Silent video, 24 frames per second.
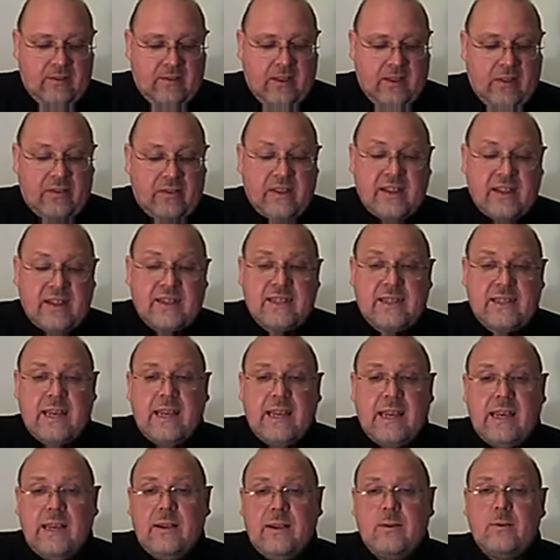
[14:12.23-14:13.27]
that the
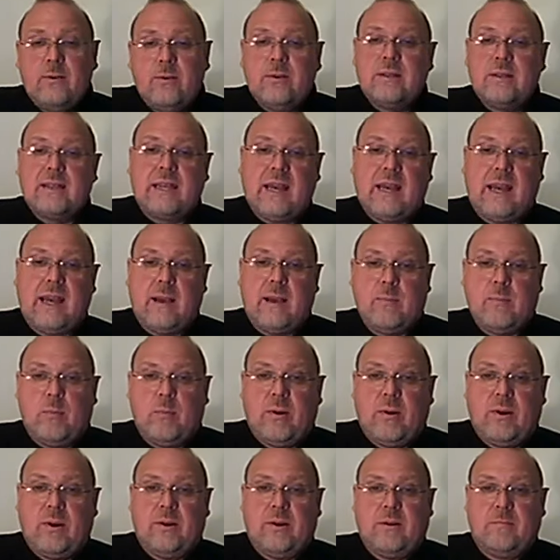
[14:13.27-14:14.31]
sinews came
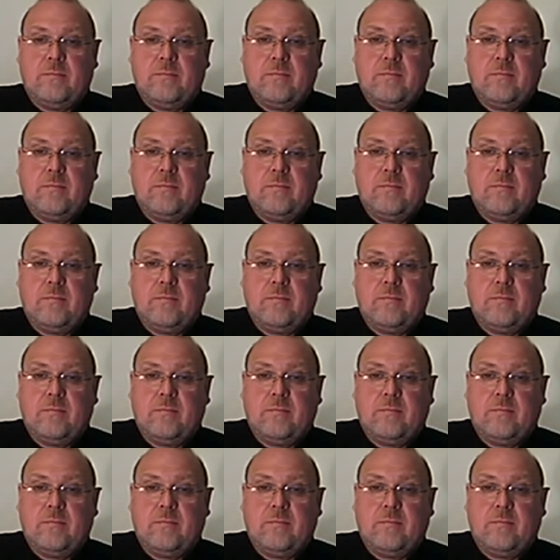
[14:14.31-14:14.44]
upon.